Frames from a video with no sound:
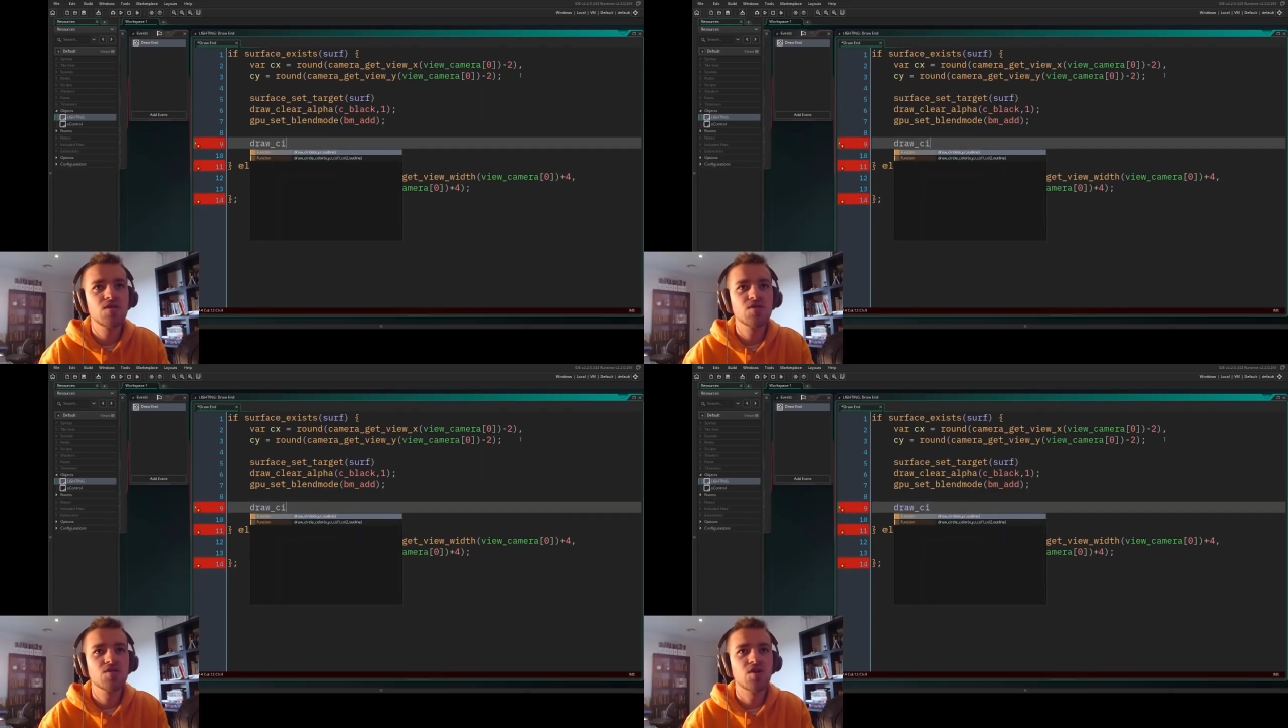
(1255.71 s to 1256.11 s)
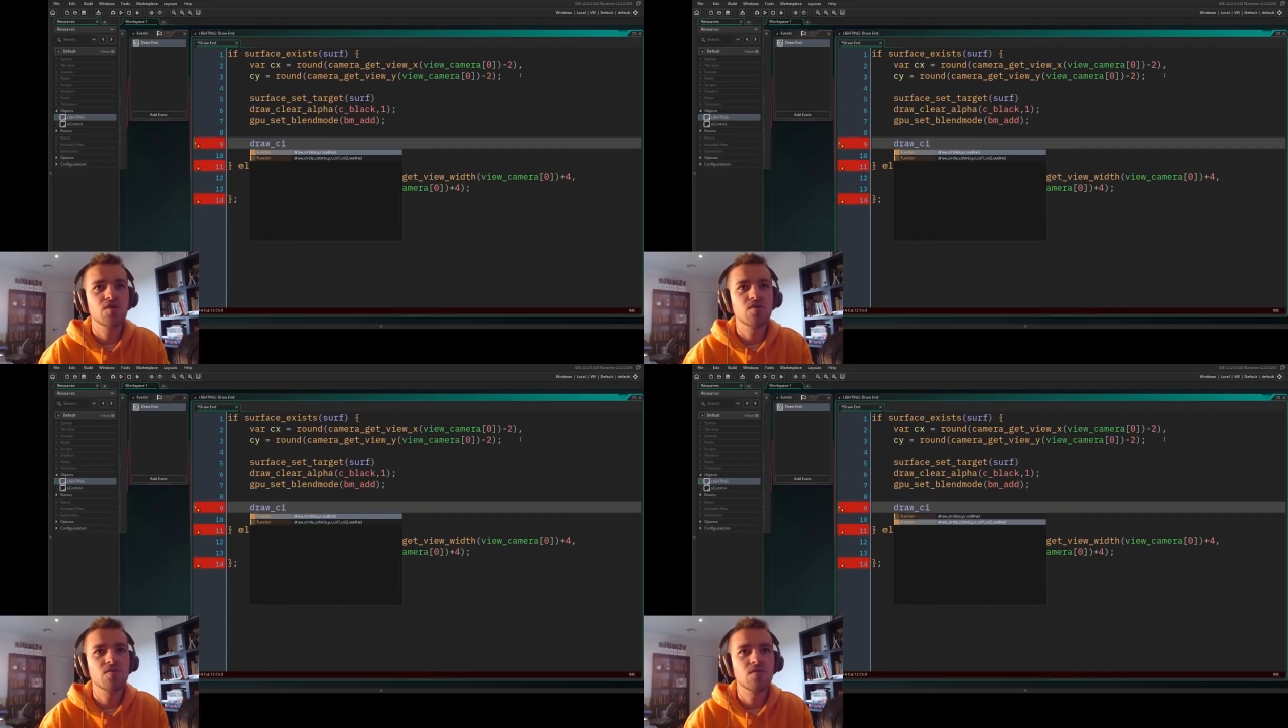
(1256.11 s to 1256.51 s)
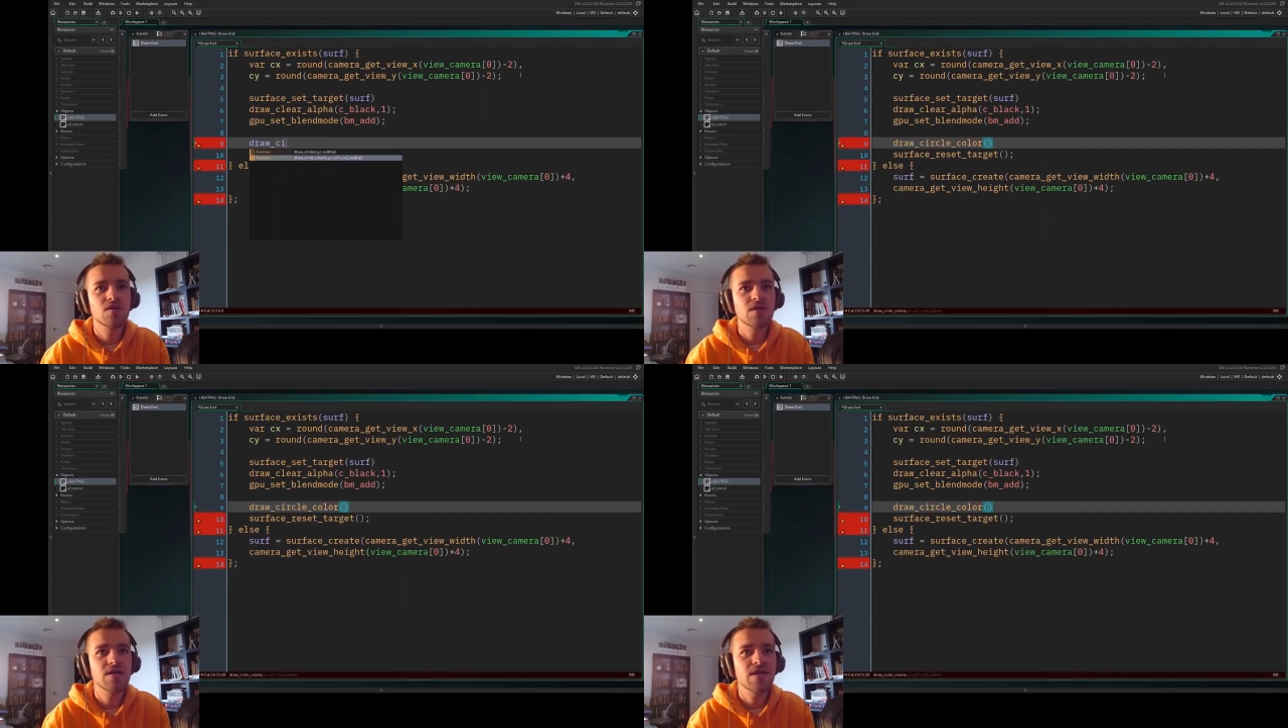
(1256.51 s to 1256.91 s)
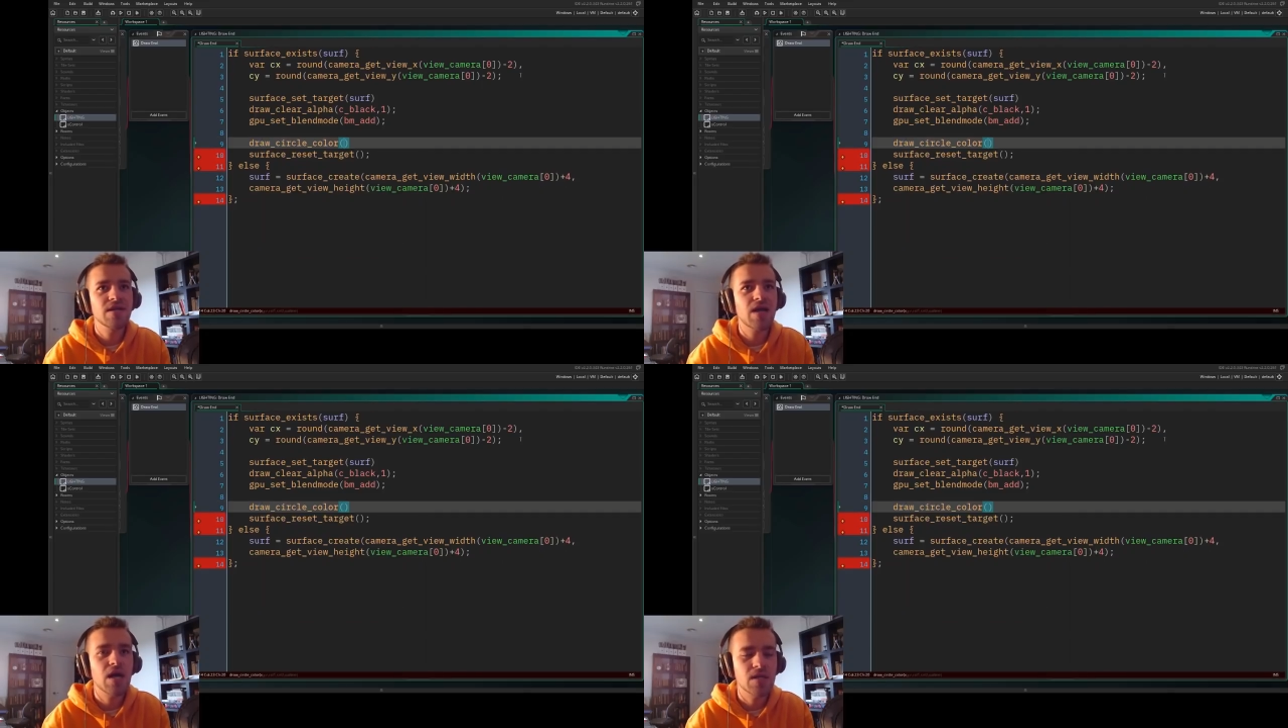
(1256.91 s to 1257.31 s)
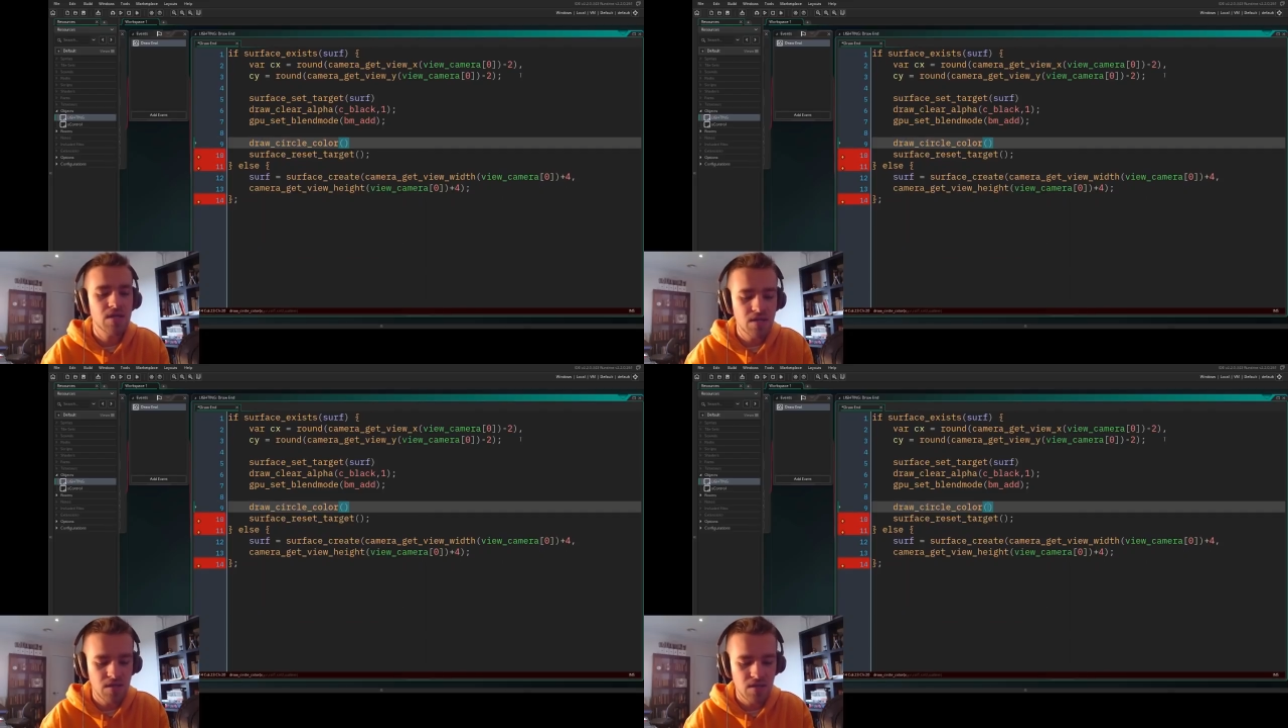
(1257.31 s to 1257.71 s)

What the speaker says: circle color.